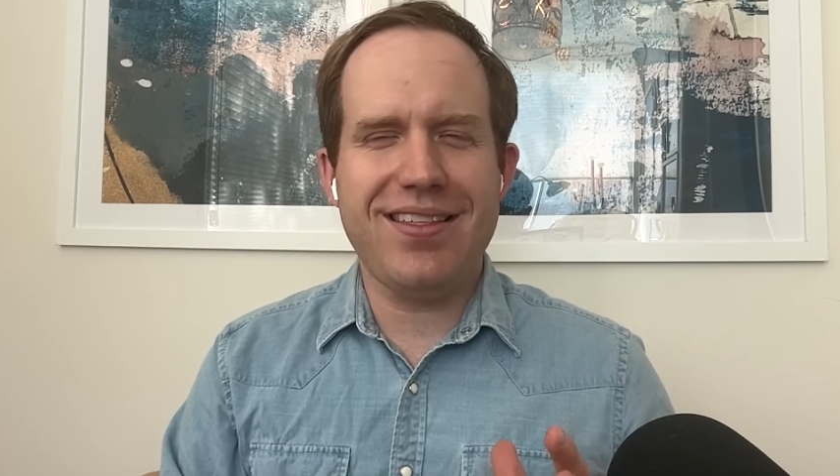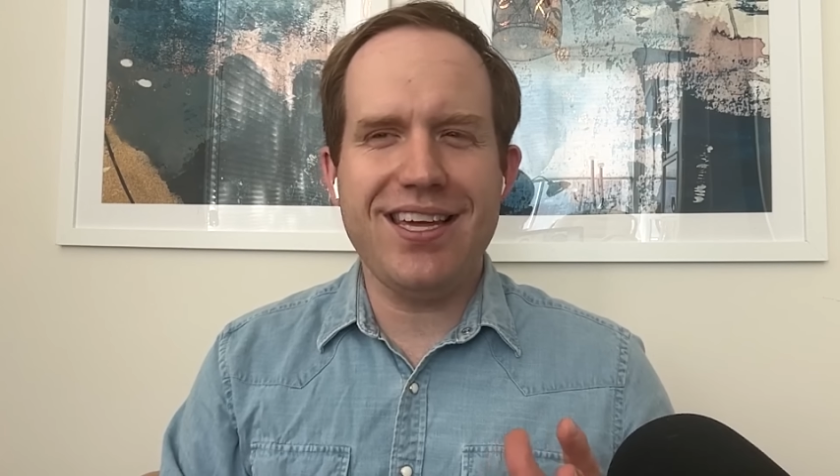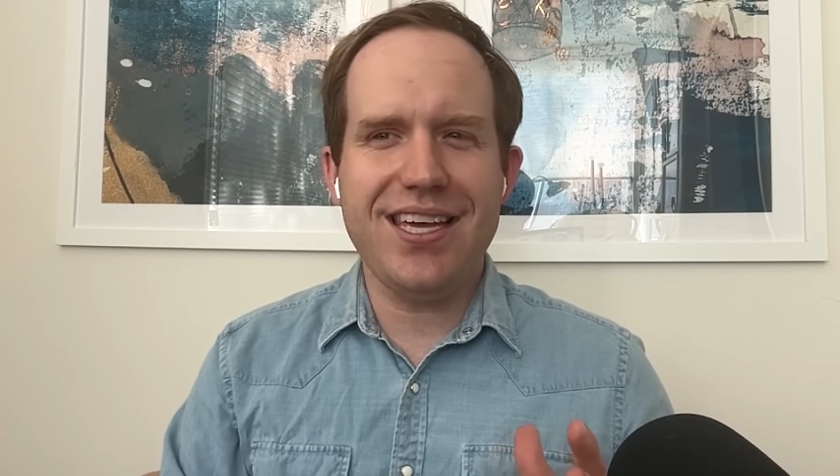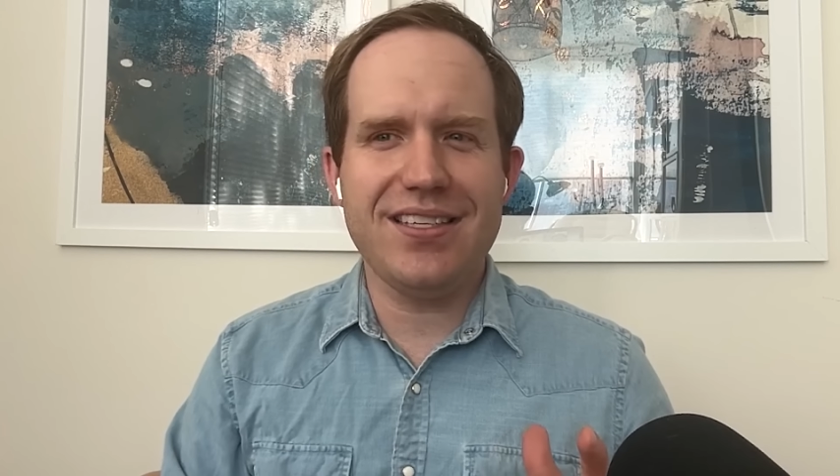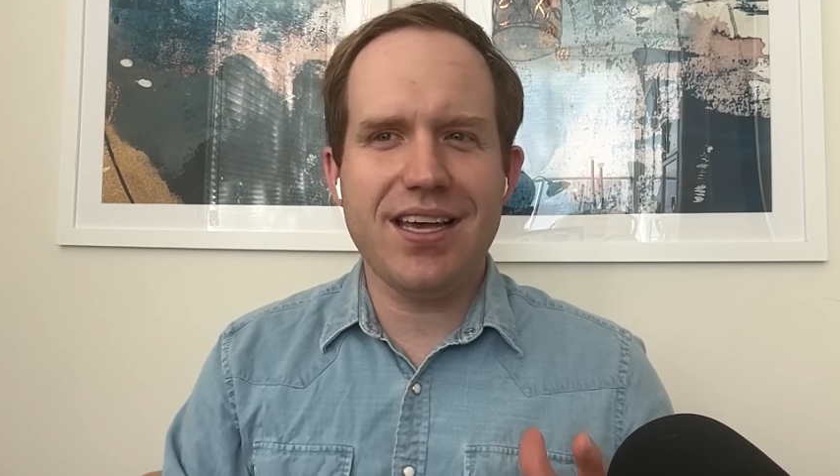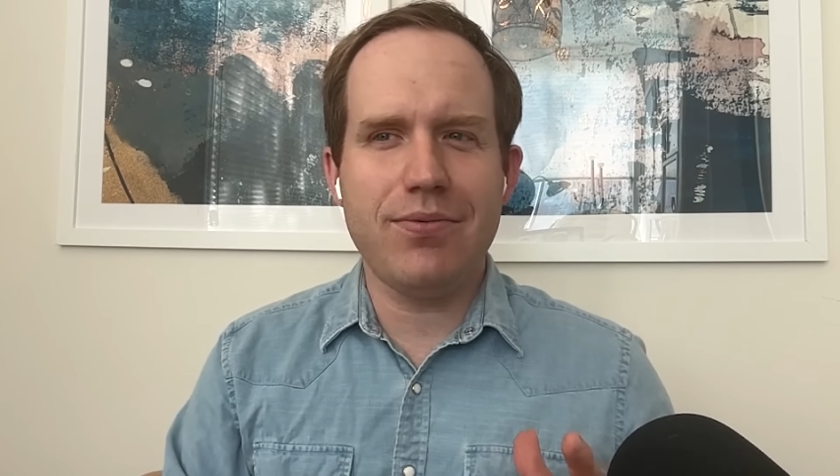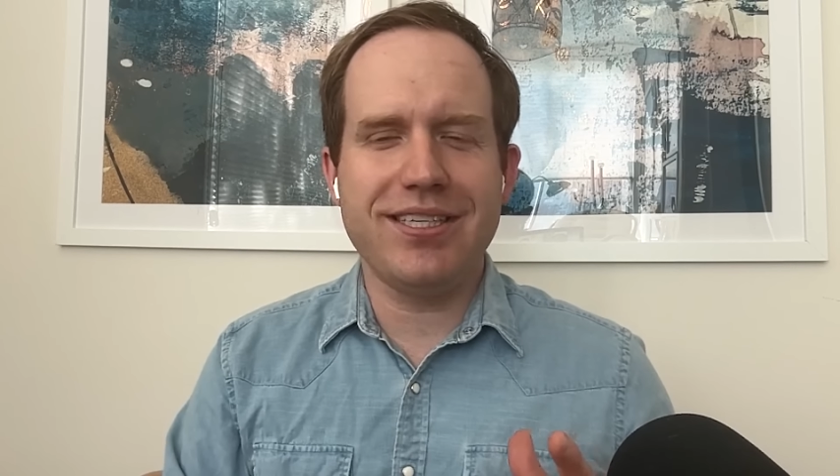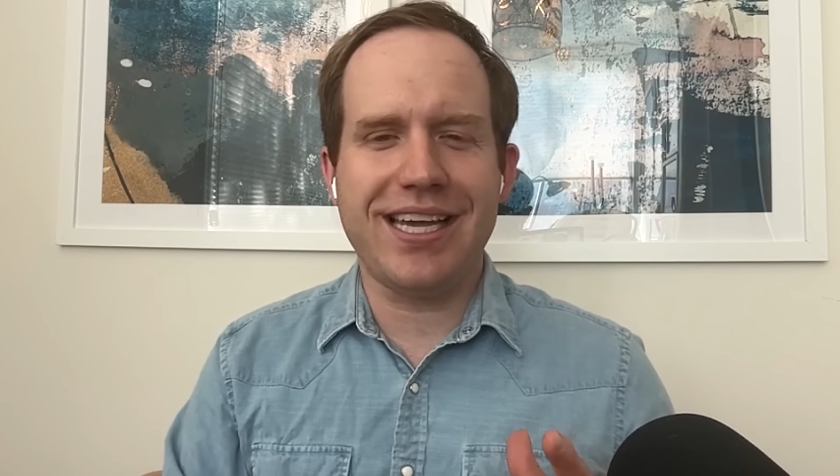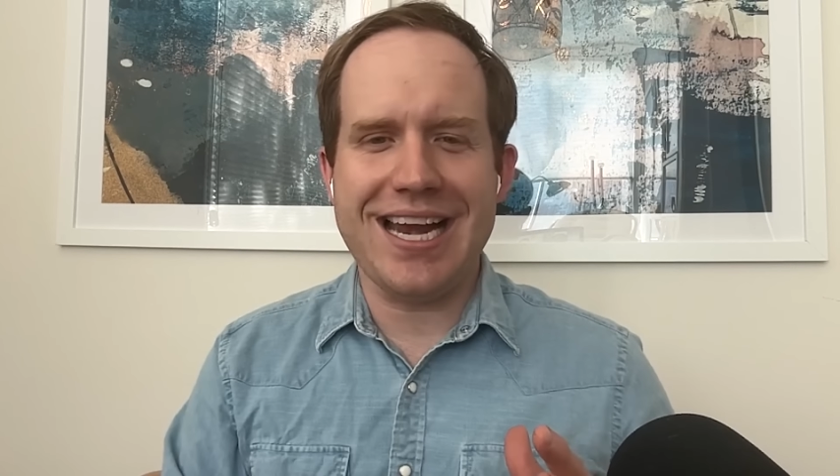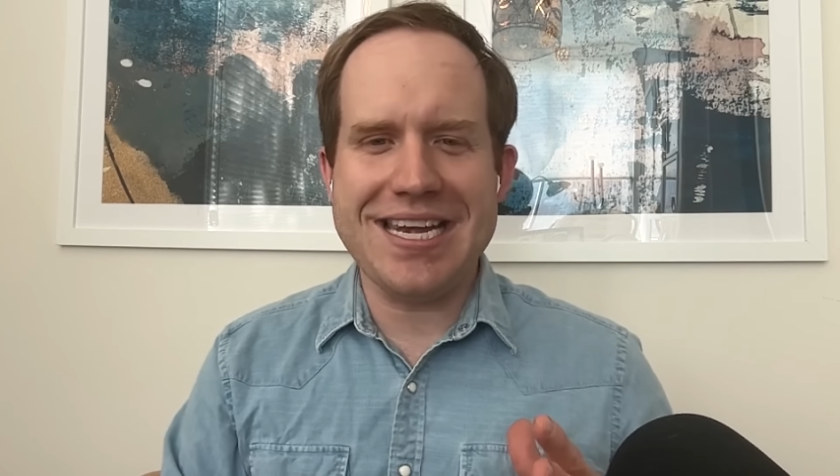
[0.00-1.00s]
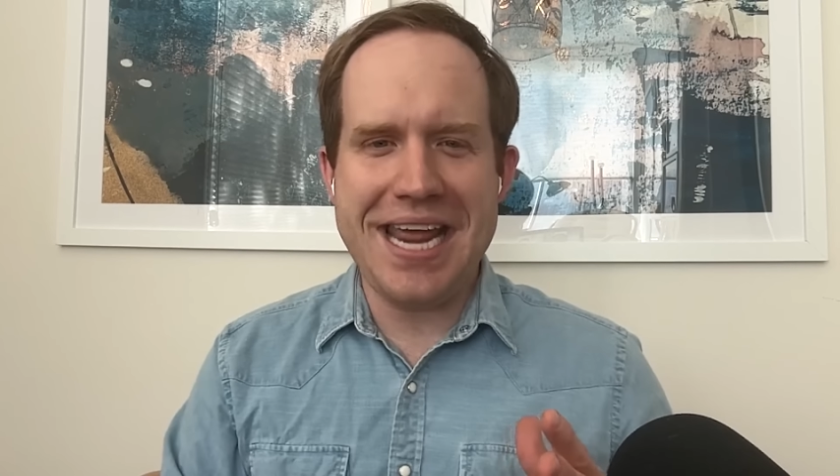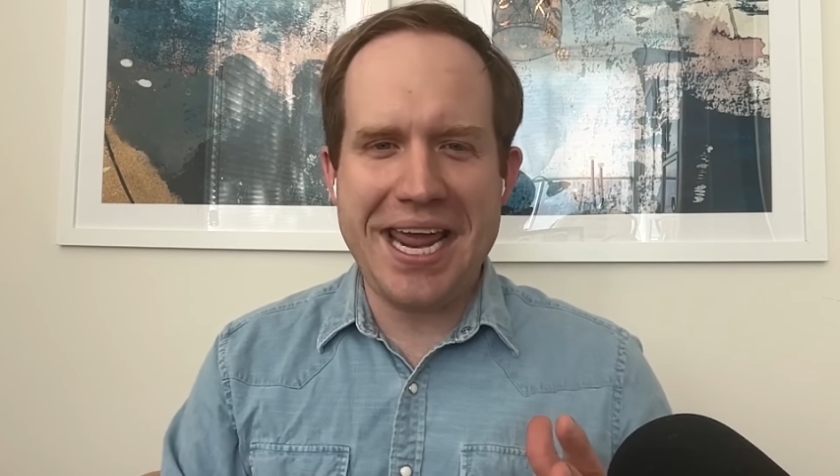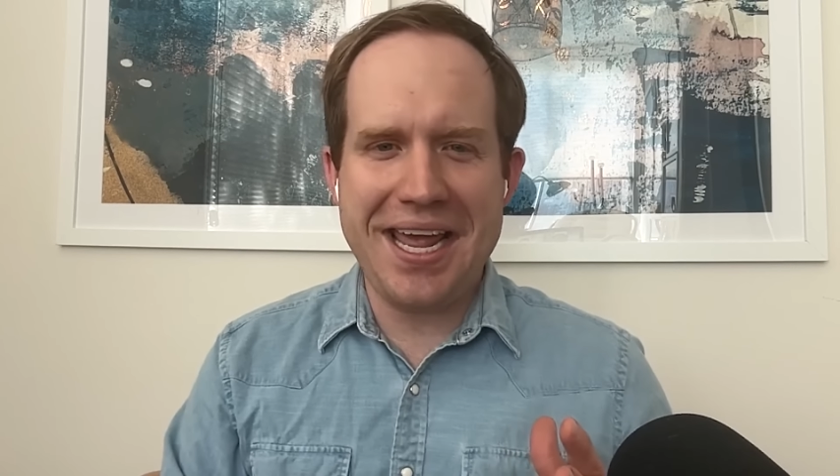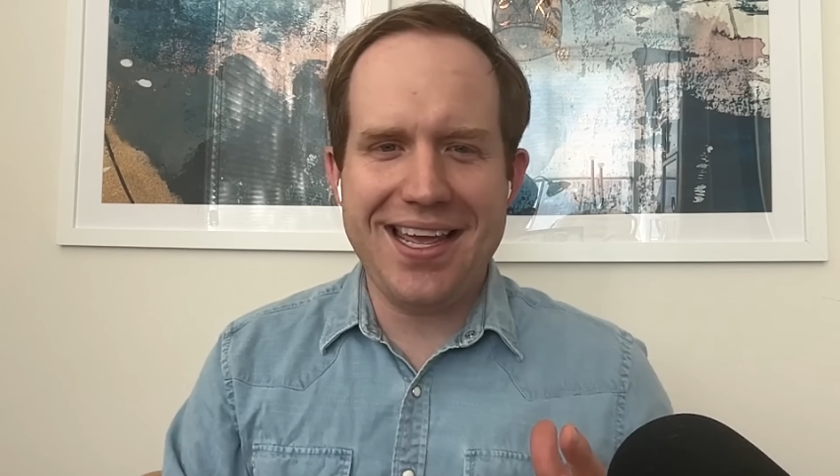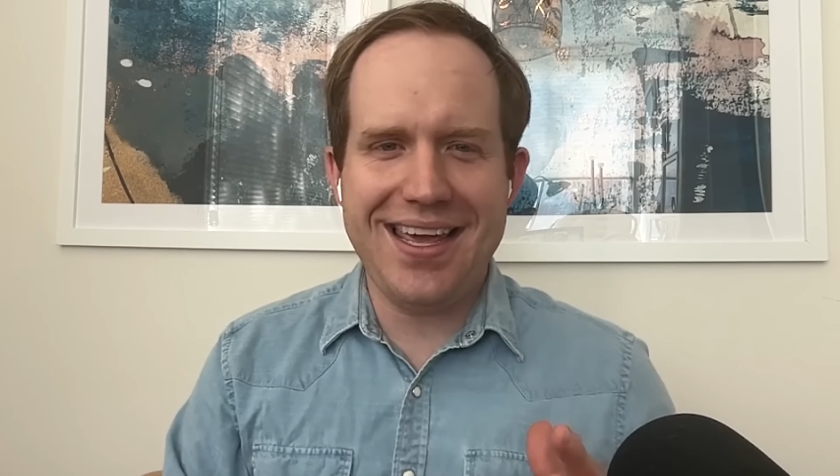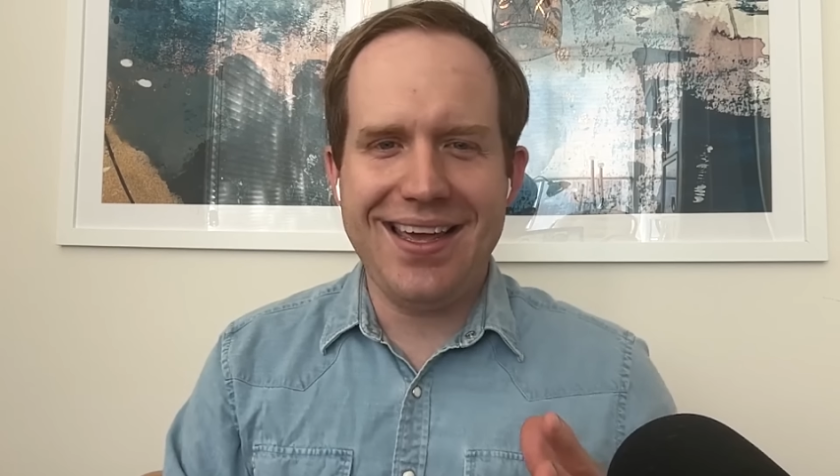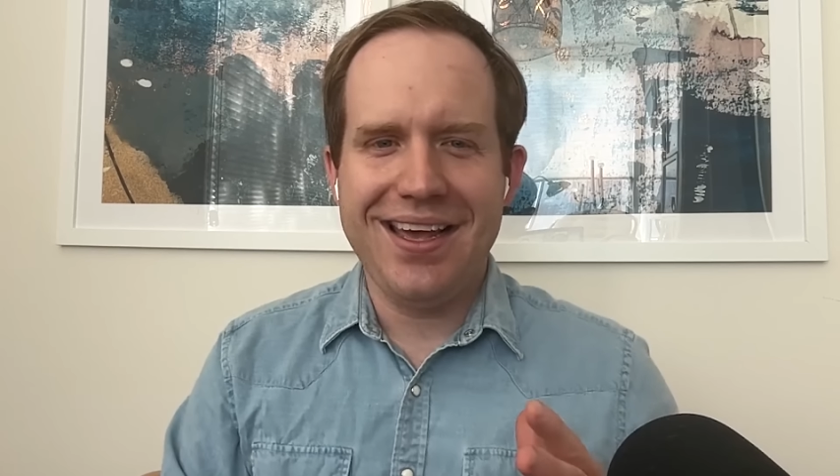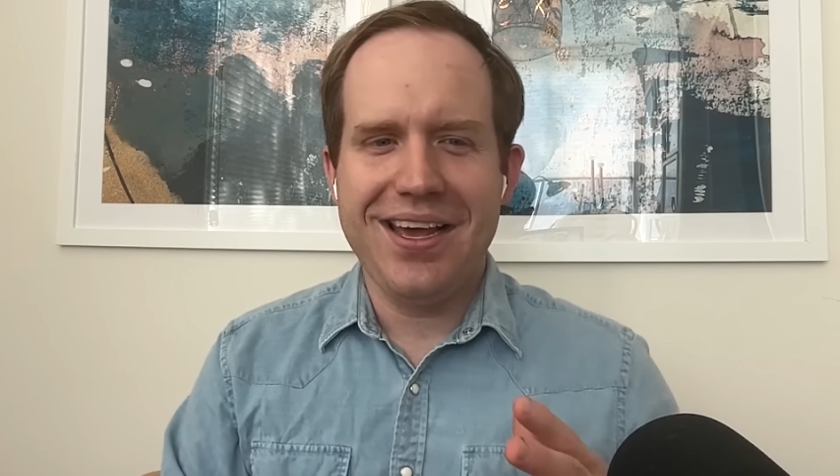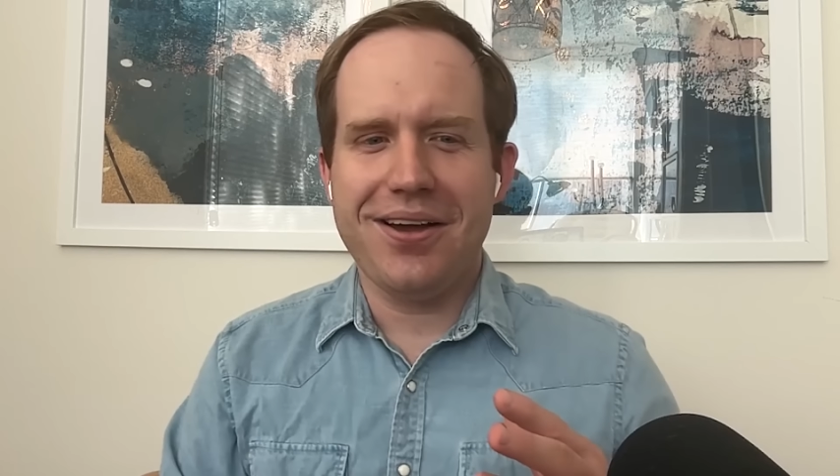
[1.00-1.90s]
I think he said was like a nanny,